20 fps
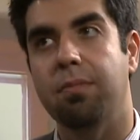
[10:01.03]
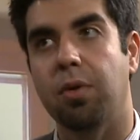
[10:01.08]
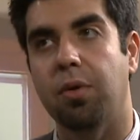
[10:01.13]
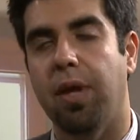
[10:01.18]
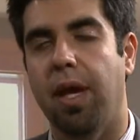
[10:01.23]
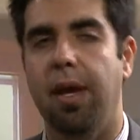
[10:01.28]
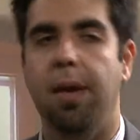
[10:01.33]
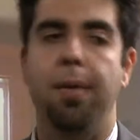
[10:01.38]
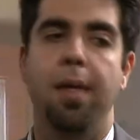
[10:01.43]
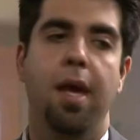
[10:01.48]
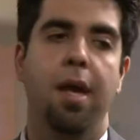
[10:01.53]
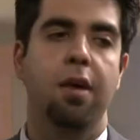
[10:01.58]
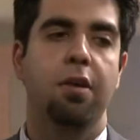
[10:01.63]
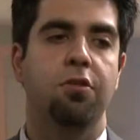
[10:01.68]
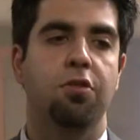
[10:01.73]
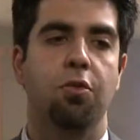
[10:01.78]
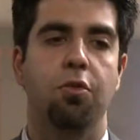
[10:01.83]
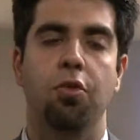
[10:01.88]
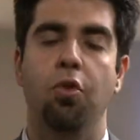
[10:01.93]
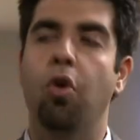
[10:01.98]
Okay?
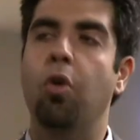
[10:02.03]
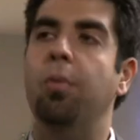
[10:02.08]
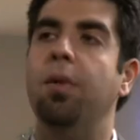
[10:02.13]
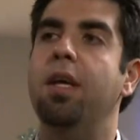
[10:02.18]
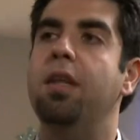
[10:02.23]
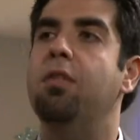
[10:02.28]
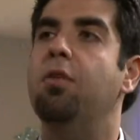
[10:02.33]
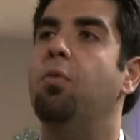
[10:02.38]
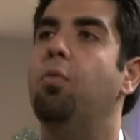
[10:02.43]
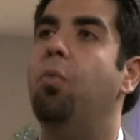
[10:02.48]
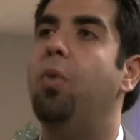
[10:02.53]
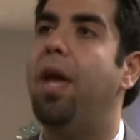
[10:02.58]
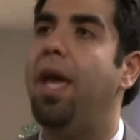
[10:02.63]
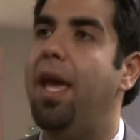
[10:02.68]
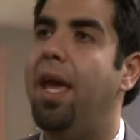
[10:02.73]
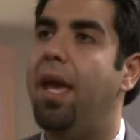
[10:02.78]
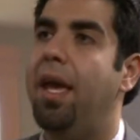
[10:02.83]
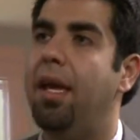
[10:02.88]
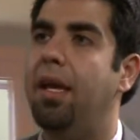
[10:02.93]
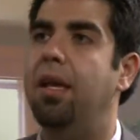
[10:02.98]
So normally the
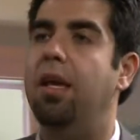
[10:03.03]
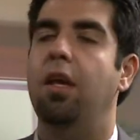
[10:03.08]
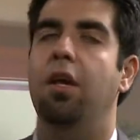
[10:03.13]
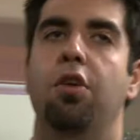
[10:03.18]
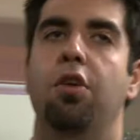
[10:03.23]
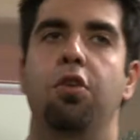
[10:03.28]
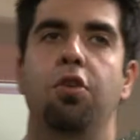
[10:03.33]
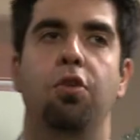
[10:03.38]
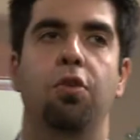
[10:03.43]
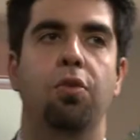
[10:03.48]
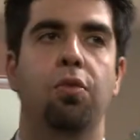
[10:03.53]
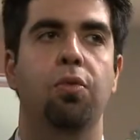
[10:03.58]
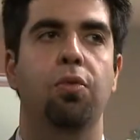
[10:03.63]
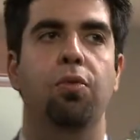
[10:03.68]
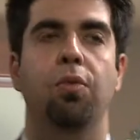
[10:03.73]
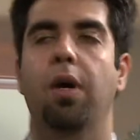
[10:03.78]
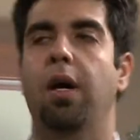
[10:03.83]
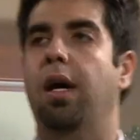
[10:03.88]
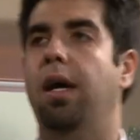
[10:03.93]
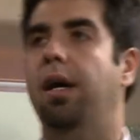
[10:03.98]
way
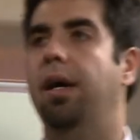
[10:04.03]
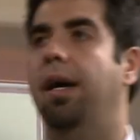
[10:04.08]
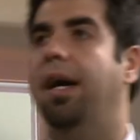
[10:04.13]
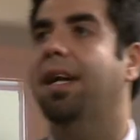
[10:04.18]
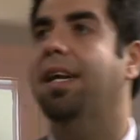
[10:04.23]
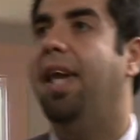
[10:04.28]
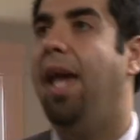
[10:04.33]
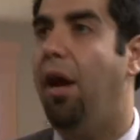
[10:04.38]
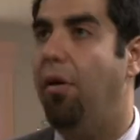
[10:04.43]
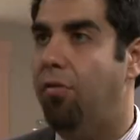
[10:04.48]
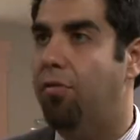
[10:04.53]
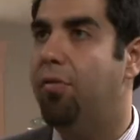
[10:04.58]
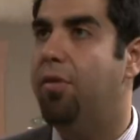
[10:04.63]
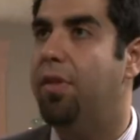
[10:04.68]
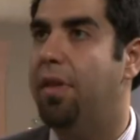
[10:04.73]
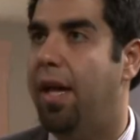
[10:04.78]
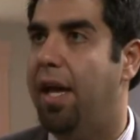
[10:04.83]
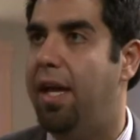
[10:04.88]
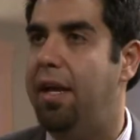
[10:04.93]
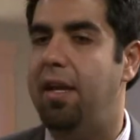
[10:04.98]
you account for
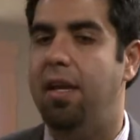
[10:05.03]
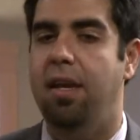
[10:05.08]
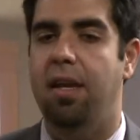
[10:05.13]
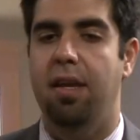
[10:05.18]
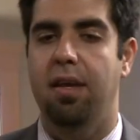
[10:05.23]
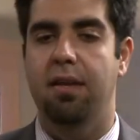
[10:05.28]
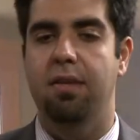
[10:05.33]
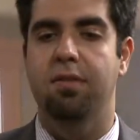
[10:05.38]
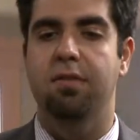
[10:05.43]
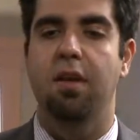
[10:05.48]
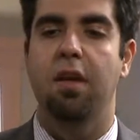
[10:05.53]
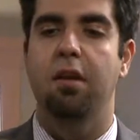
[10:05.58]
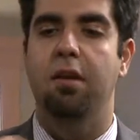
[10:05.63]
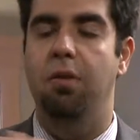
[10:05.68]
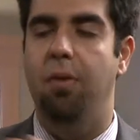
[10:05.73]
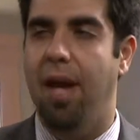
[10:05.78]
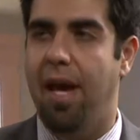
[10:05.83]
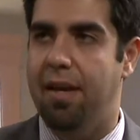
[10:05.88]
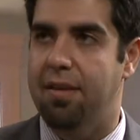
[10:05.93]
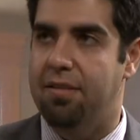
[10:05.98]
that is
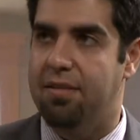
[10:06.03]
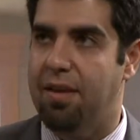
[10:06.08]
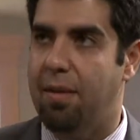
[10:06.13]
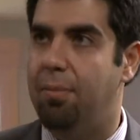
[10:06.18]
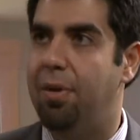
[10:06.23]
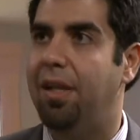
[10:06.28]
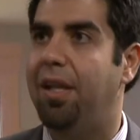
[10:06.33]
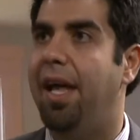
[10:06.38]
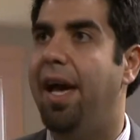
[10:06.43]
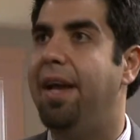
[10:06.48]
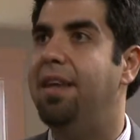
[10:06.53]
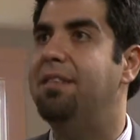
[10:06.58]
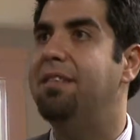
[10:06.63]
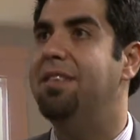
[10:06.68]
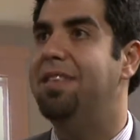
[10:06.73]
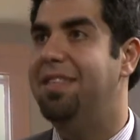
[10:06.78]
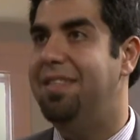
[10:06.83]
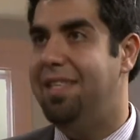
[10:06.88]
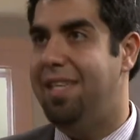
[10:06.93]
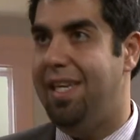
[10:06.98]
you add a separate line to
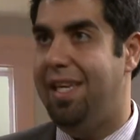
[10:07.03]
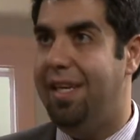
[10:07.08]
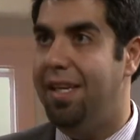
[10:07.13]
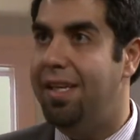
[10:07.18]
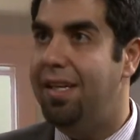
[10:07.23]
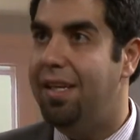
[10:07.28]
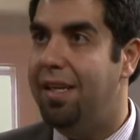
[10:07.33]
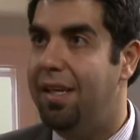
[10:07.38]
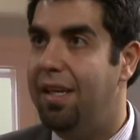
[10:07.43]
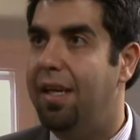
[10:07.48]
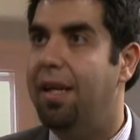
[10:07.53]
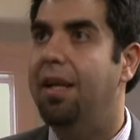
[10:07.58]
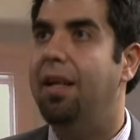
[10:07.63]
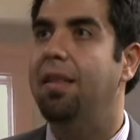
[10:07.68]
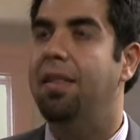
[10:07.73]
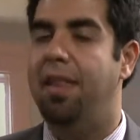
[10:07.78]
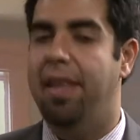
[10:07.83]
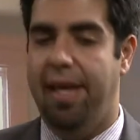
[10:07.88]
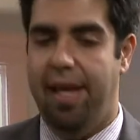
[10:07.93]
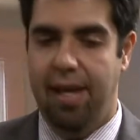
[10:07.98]
the deed
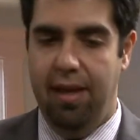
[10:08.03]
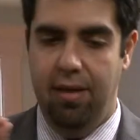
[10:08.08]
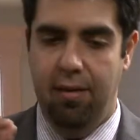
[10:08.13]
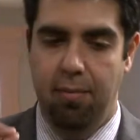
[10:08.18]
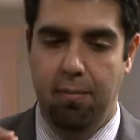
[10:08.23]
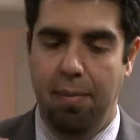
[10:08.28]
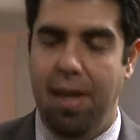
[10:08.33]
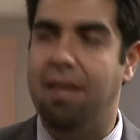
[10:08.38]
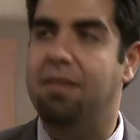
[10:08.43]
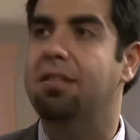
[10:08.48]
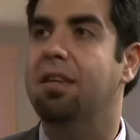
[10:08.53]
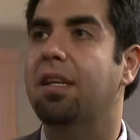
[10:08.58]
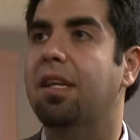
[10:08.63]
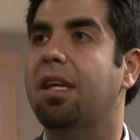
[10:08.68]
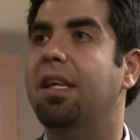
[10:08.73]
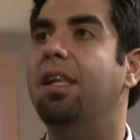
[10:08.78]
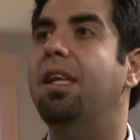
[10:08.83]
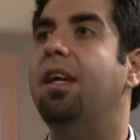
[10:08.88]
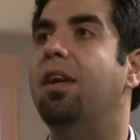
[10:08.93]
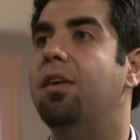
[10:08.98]
that makes it
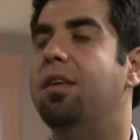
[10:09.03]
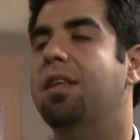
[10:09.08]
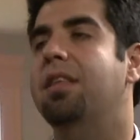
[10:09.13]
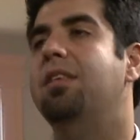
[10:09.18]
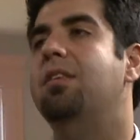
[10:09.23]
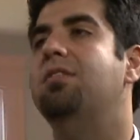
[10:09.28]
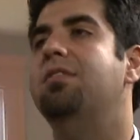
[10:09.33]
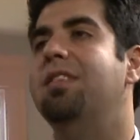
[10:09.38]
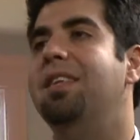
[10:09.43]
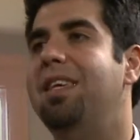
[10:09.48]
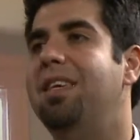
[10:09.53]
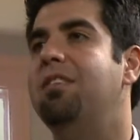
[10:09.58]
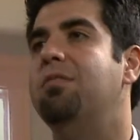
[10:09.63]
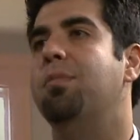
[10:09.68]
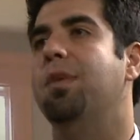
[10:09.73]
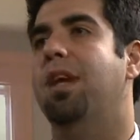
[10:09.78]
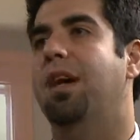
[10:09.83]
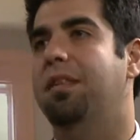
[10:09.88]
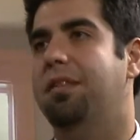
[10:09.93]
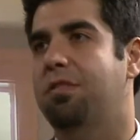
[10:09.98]
clear that there's an
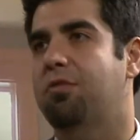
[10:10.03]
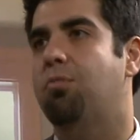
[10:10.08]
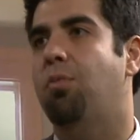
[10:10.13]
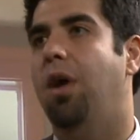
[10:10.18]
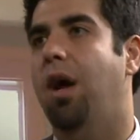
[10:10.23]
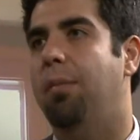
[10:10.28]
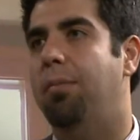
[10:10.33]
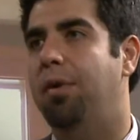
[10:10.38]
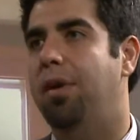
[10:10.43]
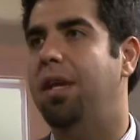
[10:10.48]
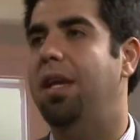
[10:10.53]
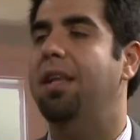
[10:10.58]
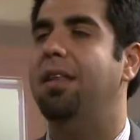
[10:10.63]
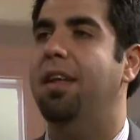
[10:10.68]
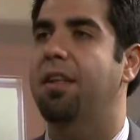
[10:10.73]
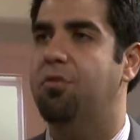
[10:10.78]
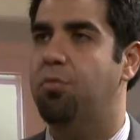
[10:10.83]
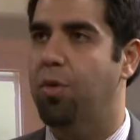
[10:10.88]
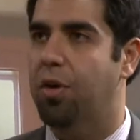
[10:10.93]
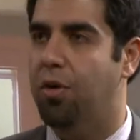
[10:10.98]
easement on this property, and
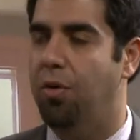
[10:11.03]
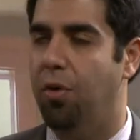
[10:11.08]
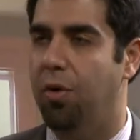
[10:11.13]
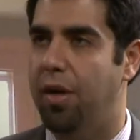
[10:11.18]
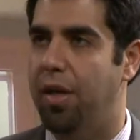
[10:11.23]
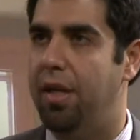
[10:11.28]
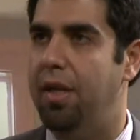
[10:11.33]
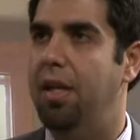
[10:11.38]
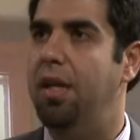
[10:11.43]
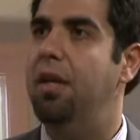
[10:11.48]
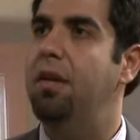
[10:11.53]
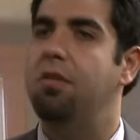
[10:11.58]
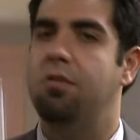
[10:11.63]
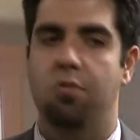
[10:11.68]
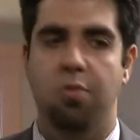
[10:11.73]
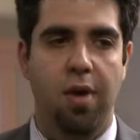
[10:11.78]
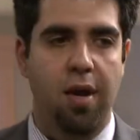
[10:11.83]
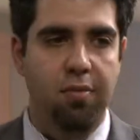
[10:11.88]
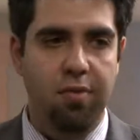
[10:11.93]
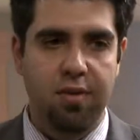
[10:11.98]
that's recorded.
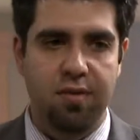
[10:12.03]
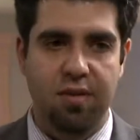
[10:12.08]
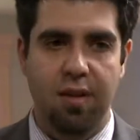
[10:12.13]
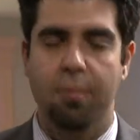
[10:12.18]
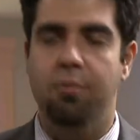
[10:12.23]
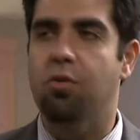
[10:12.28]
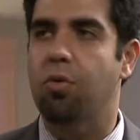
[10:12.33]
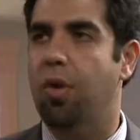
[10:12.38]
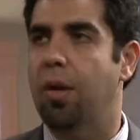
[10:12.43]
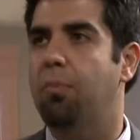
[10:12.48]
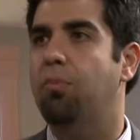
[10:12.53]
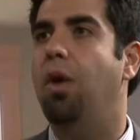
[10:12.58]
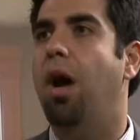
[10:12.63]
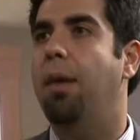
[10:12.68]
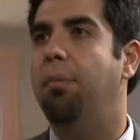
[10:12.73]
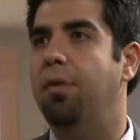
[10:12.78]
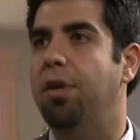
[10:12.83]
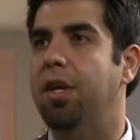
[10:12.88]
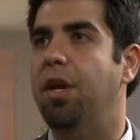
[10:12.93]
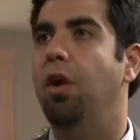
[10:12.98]
So every subsequent
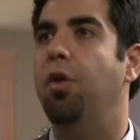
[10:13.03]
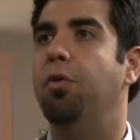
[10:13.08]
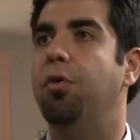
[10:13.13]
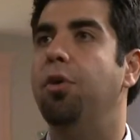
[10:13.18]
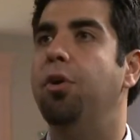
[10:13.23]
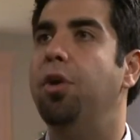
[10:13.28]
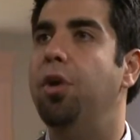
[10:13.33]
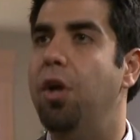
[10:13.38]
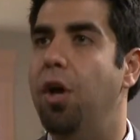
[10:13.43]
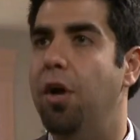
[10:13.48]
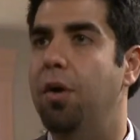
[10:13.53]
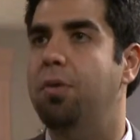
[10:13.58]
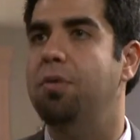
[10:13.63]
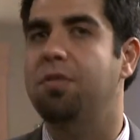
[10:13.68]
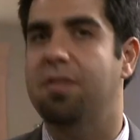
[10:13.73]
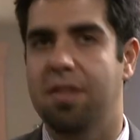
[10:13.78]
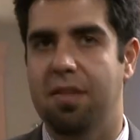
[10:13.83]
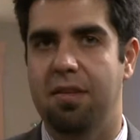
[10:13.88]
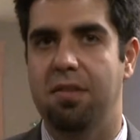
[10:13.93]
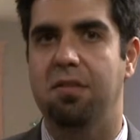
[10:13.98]
property owner
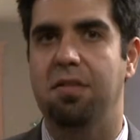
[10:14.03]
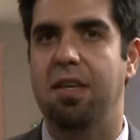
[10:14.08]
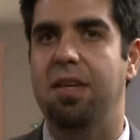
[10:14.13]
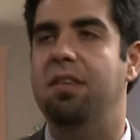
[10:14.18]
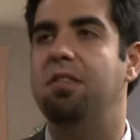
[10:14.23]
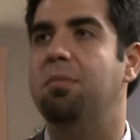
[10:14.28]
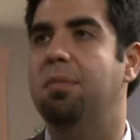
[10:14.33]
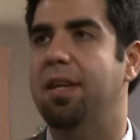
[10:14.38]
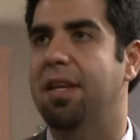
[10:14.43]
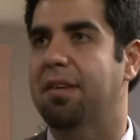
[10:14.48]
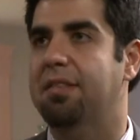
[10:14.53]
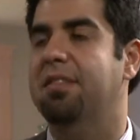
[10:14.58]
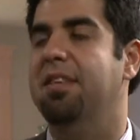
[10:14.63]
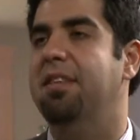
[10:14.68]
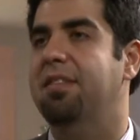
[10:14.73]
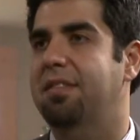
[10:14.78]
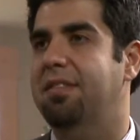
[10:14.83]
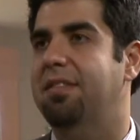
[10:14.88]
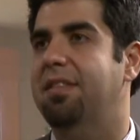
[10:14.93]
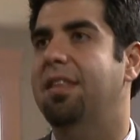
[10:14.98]
knows that this easement
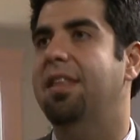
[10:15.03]
exists, and